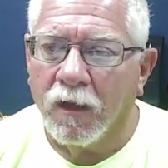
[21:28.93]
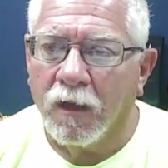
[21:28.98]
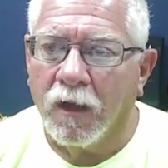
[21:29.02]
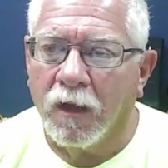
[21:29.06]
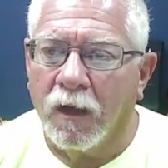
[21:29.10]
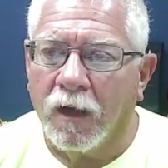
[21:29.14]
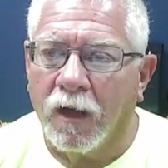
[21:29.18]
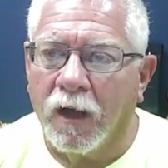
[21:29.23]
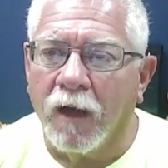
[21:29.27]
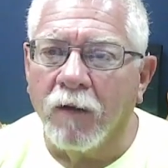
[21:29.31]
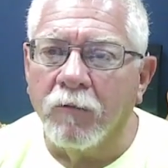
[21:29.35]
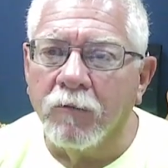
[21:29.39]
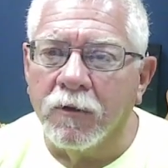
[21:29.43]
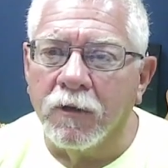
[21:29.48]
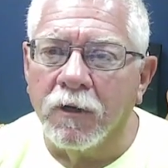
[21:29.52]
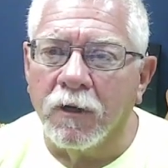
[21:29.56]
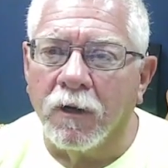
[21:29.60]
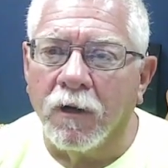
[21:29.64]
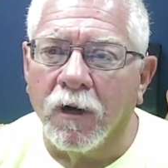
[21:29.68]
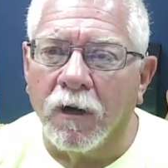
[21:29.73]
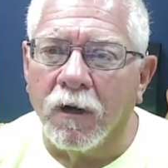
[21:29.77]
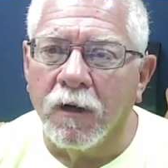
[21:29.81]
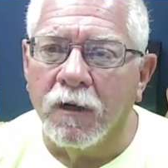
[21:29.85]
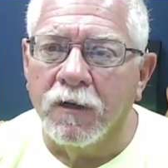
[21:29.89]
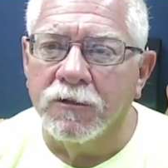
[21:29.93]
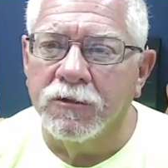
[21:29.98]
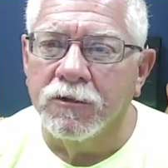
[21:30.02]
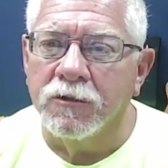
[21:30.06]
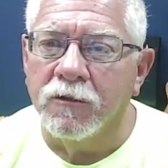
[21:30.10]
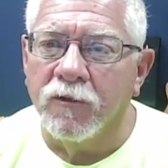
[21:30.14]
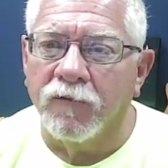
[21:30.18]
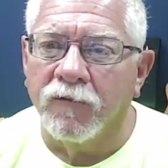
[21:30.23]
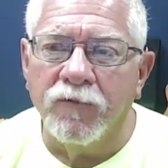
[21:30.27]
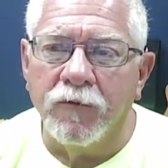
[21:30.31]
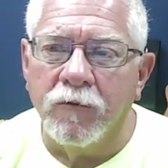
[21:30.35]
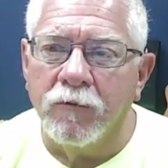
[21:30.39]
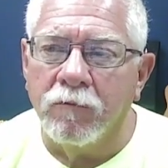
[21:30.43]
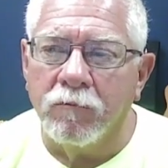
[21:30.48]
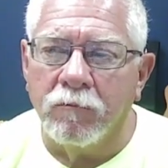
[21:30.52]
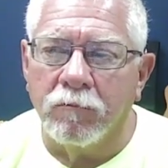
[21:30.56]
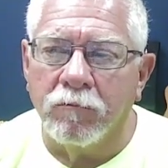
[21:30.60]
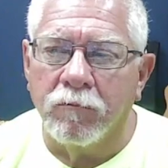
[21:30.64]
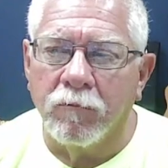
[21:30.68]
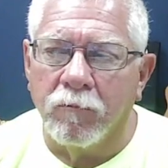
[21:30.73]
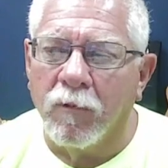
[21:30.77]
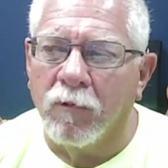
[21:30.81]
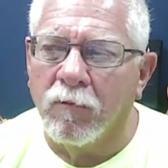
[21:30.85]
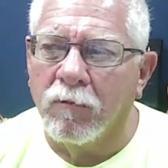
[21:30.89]
I would encourage you, if you
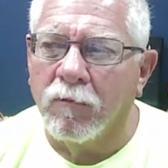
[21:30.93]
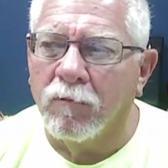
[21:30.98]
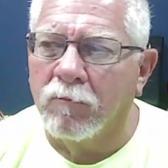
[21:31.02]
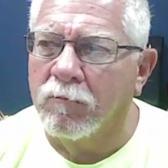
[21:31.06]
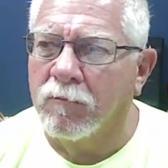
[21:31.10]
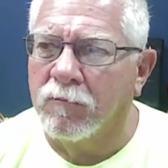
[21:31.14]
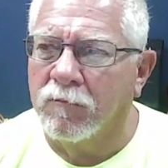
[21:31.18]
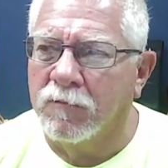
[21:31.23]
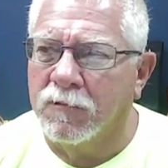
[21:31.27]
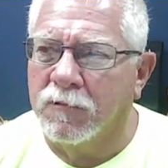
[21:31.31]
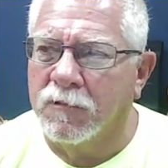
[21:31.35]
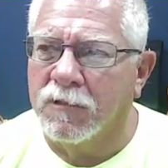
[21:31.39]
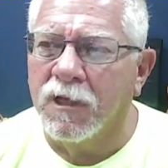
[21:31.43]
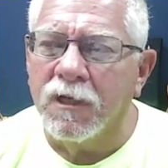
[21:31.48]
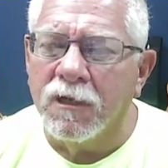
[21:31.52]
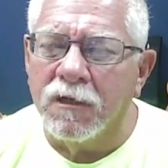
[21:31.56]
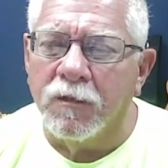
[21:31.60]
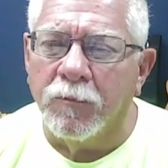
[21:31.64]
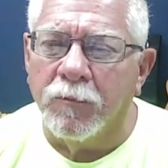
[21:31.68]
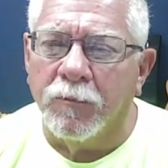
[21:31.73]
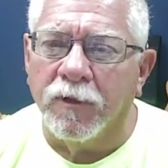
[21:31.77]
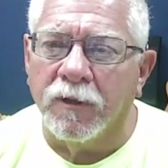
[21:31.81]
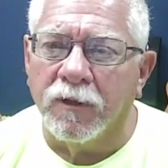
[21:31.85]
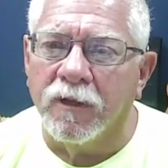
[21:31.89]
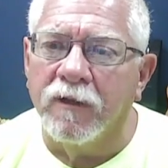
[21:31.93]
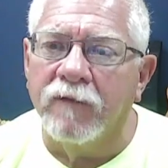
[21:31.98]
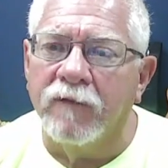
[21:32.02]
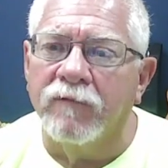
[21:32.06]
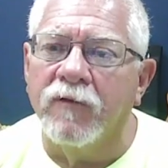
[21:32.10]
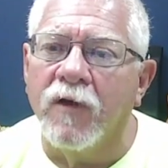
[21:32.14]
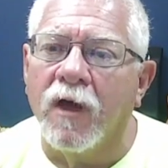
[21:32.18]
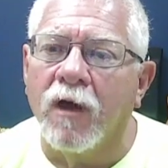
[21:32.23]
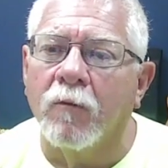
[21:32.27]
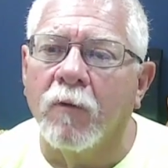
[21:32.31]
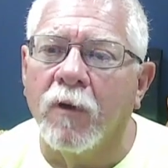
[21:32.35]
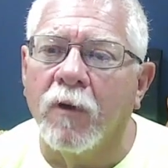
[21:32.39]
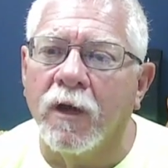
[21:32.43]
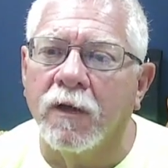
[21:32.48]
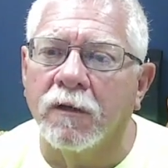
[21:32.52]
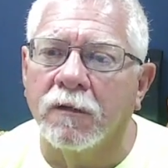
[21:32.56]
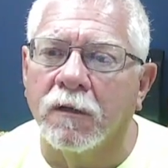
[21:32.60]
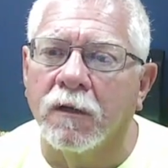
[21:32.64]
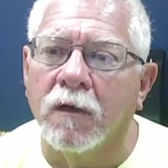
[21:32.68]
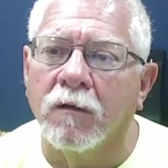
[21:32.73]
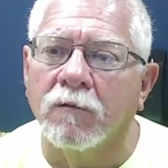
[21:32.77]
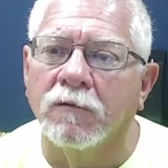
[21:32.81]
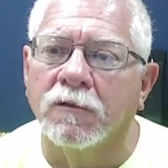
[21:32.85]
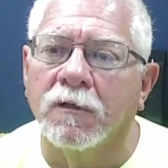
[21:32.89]
tend to believe that way, to
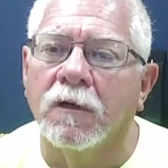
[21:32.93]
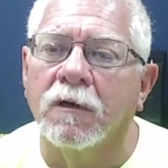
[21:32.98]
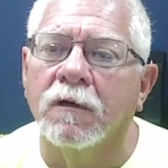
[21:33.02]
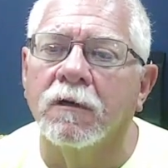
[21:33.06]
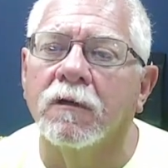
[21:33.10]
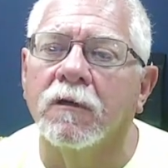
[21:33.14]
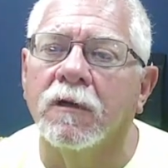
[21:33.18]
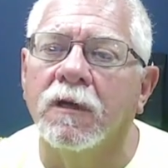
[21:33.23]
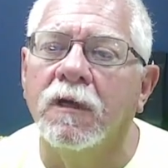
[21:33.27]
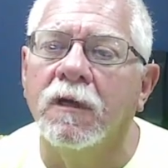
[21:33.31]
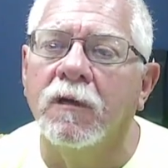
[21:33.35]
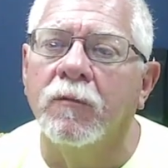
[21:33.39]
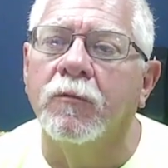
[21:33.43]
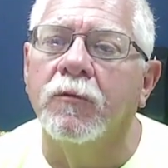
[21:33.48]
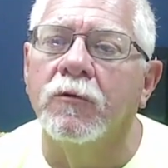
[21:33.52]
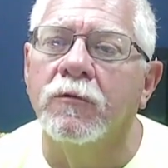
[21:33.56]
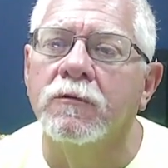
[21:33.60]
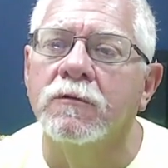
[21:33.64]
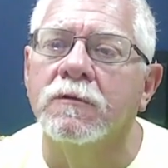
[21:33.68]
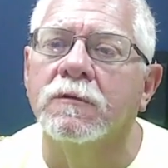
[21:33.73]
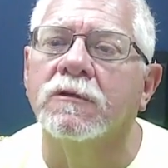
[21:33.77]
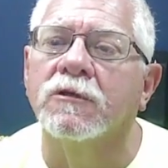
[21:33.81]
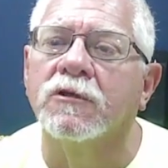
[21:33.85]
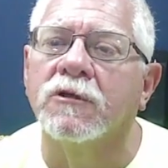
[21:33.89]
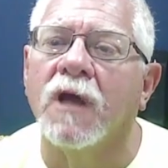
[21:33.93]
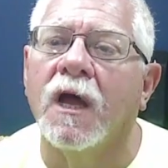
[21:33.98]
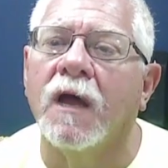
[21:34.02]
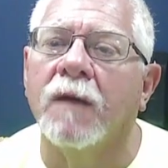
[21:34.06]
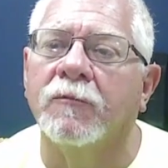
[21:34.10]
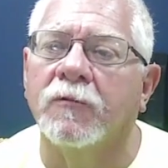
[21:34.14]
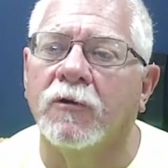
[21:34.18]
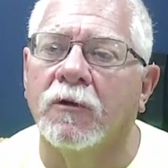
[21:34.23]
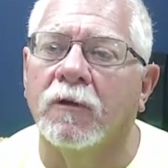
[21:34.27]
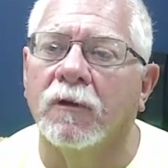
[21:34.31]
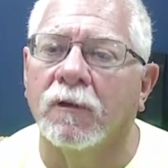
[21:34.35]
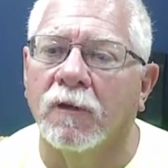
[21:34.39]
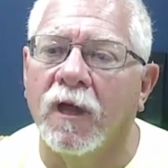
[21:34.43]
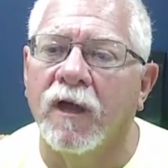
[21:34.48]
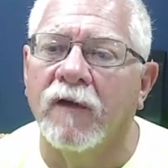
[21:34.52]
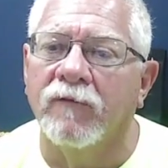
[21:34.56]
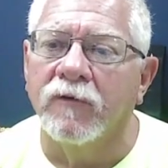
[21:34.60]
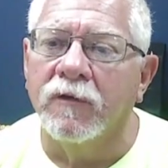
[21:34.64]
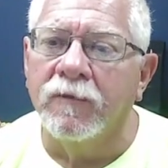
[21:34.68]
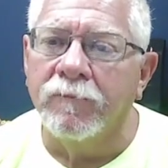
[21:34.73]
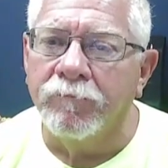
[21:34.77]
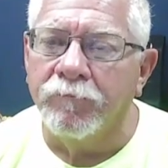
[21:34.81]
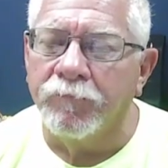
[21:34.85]
go turn to Hebrews chapter 11